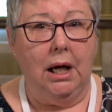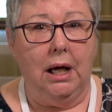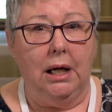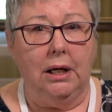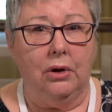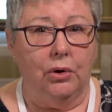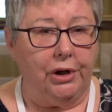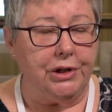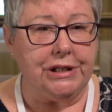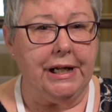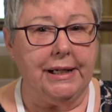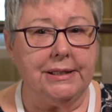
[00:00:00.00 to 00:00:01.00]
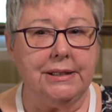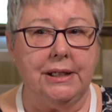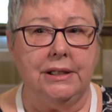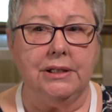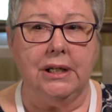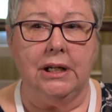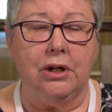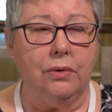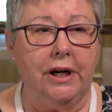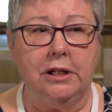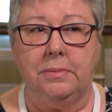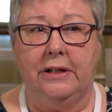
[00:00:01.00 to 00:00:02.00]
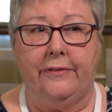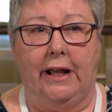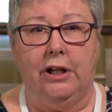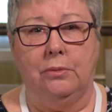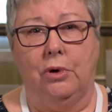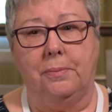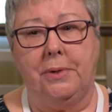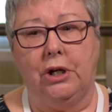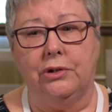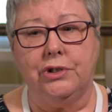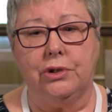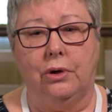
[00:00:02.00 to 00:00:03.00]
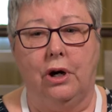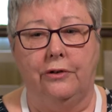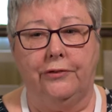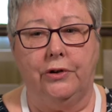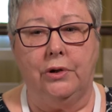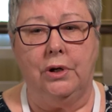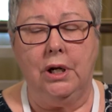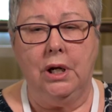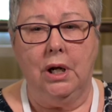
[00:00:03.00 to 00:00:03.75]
auto text is incredibly valuable because you're often